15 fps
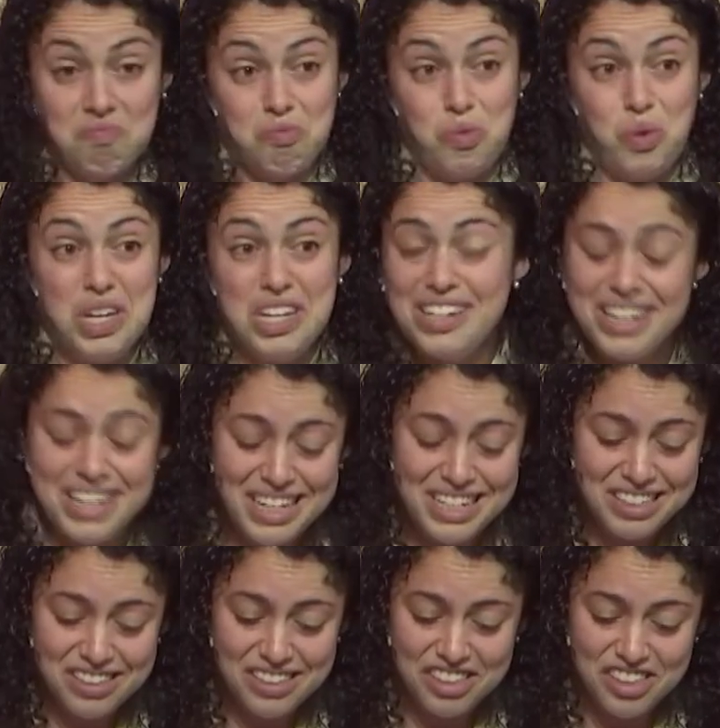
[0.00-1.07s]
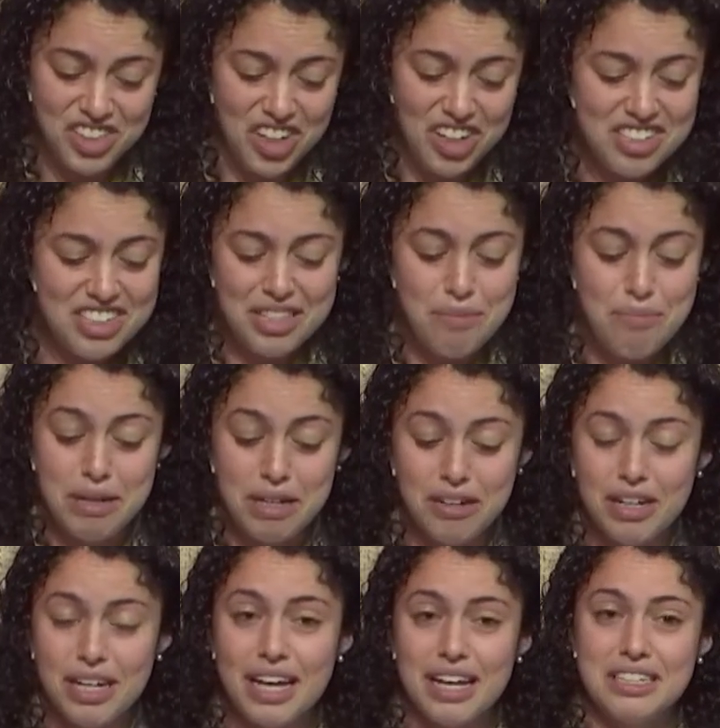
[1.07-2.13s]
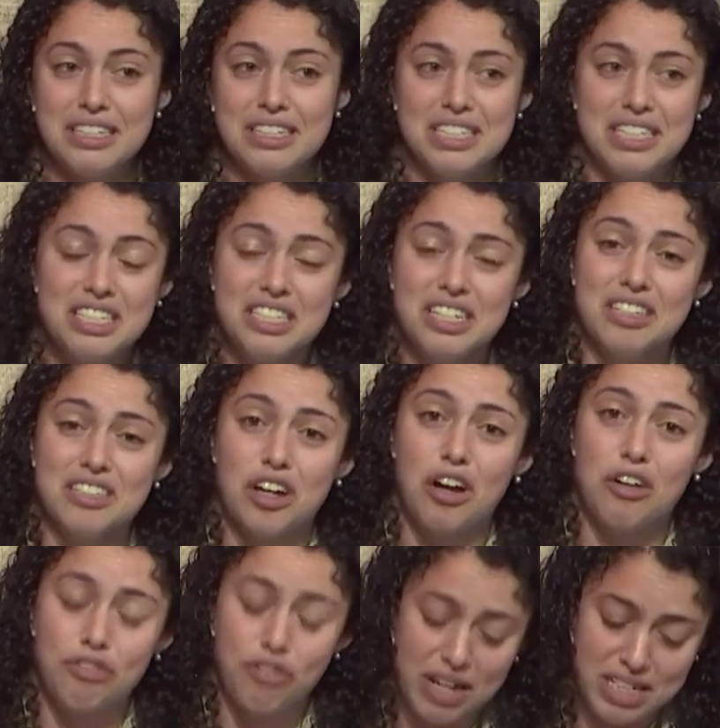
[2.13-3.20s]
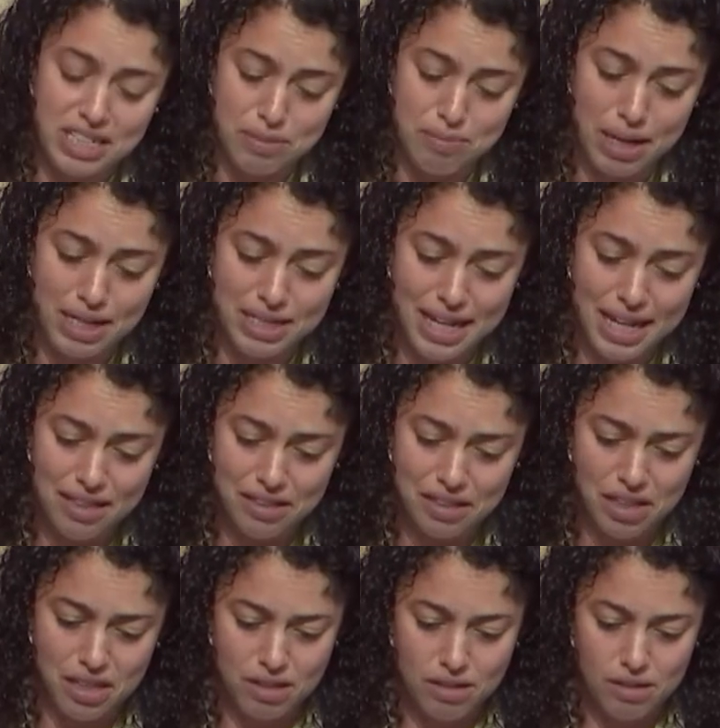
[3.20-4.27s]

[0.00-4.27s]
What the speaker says: We could easily judge the myriad decisions our friends make daily.